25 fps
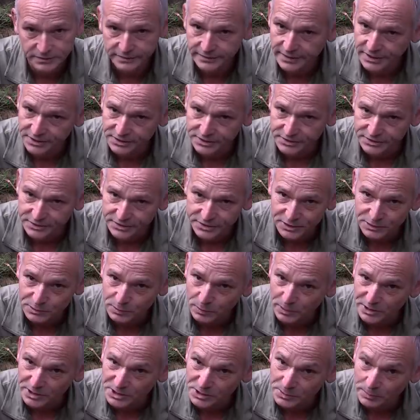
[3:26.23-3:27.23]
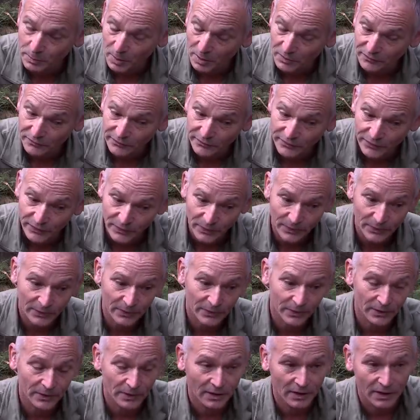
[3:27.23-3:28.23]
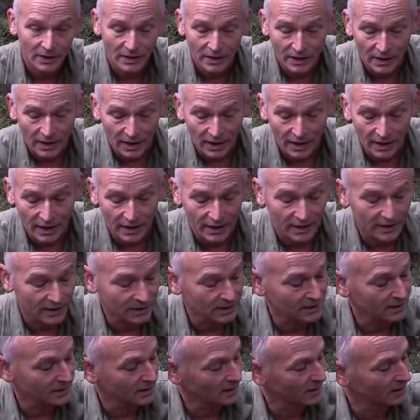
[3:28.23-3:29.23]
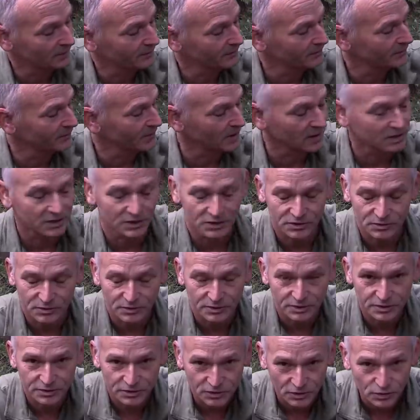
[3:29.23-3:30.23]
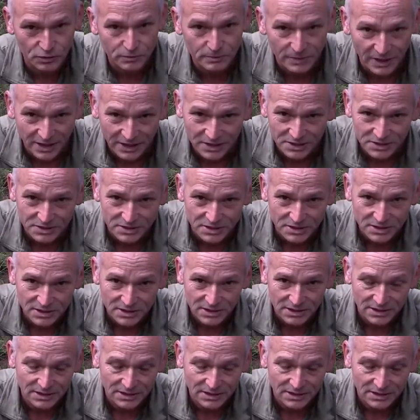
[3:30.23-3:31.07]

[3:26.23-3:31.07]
That's the sweet spot for any sort of zoom lens